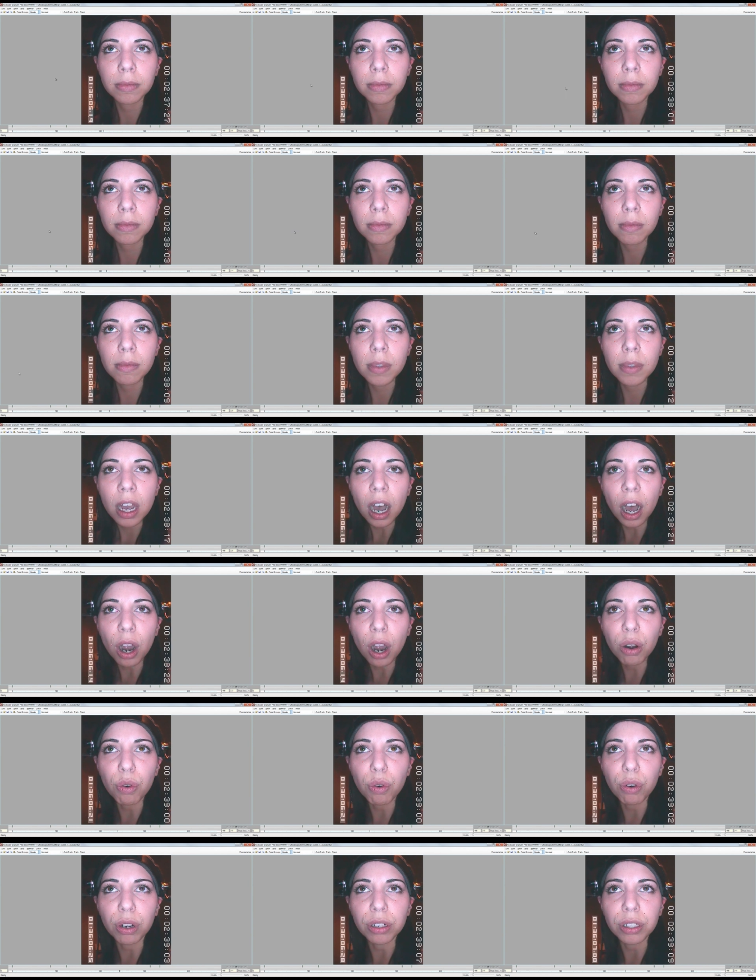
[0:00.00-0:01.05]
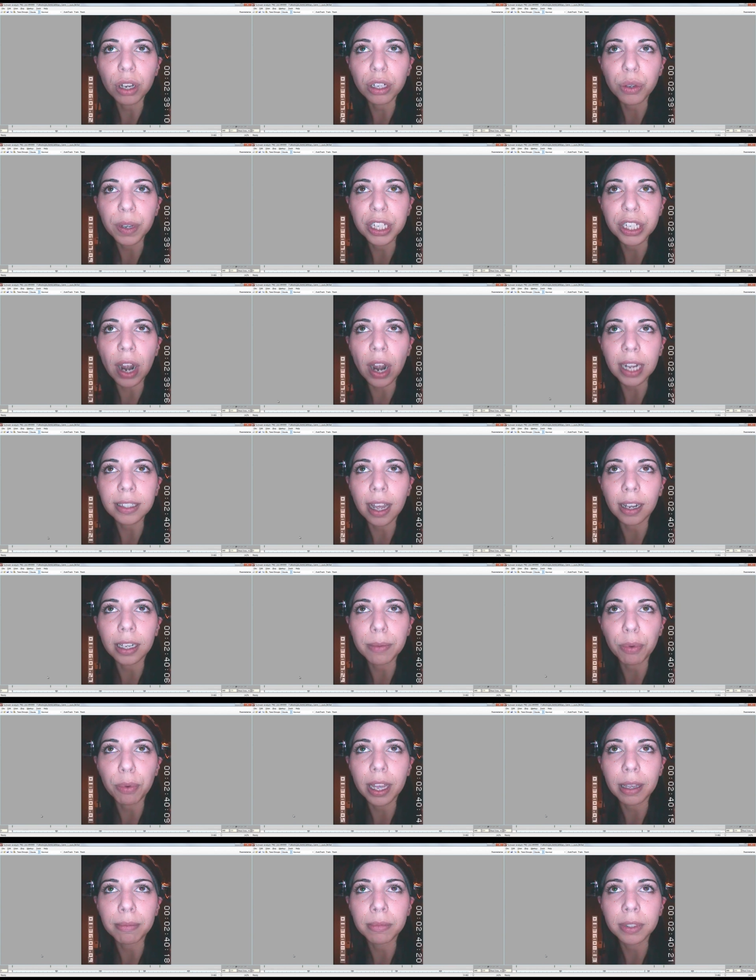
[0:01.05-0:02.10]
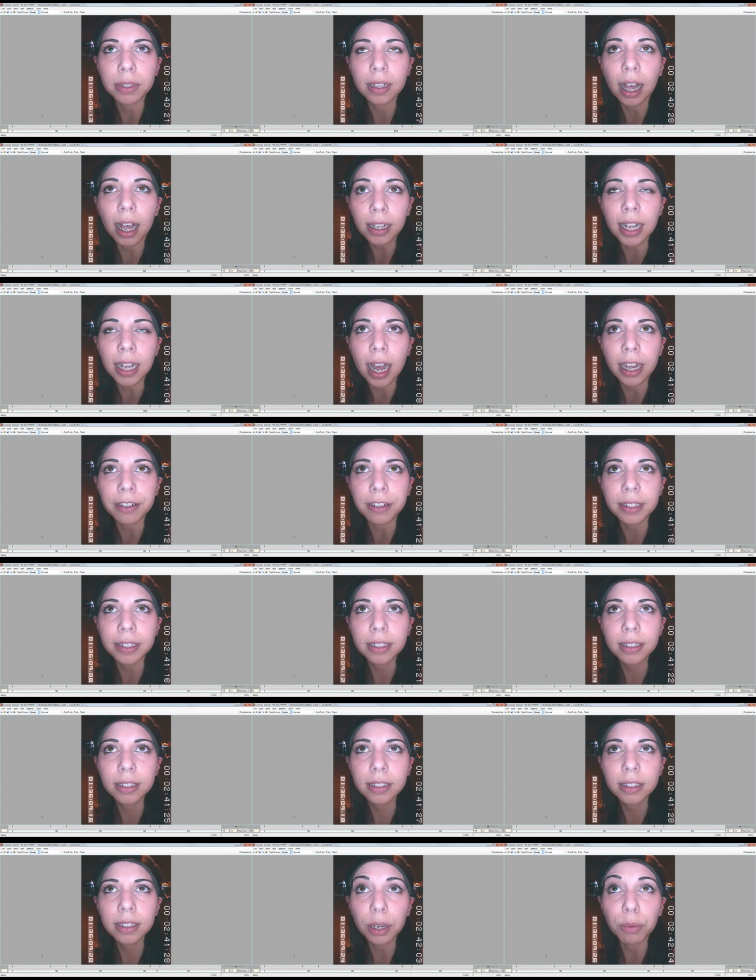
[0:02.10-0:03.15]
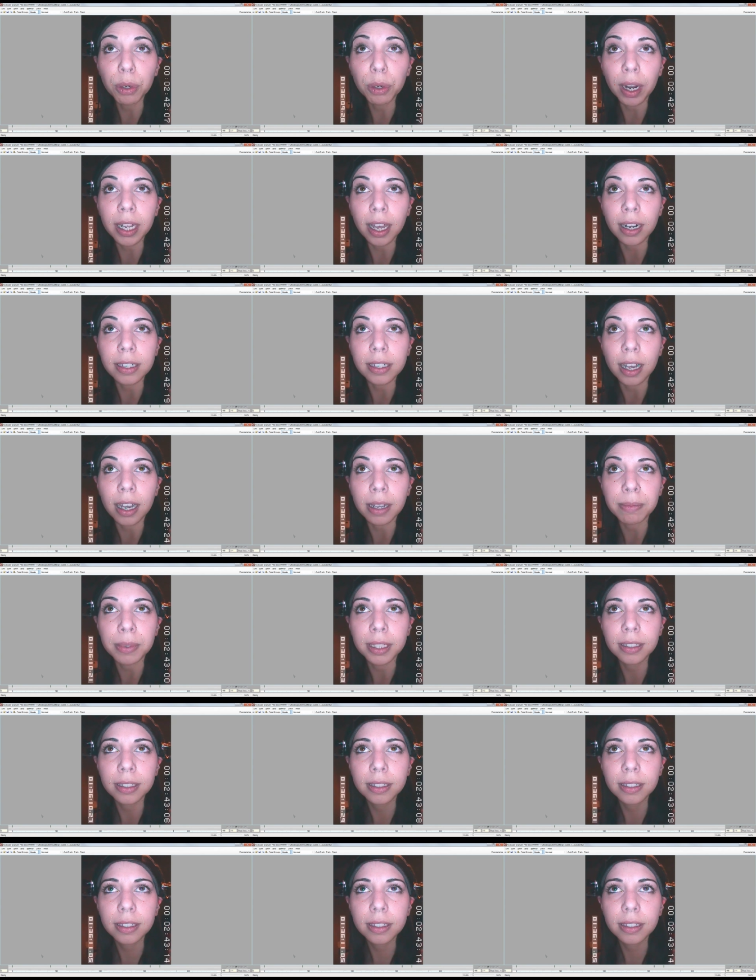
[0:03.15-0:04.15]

You got tracked cheeks. It's not too hard, as you can see,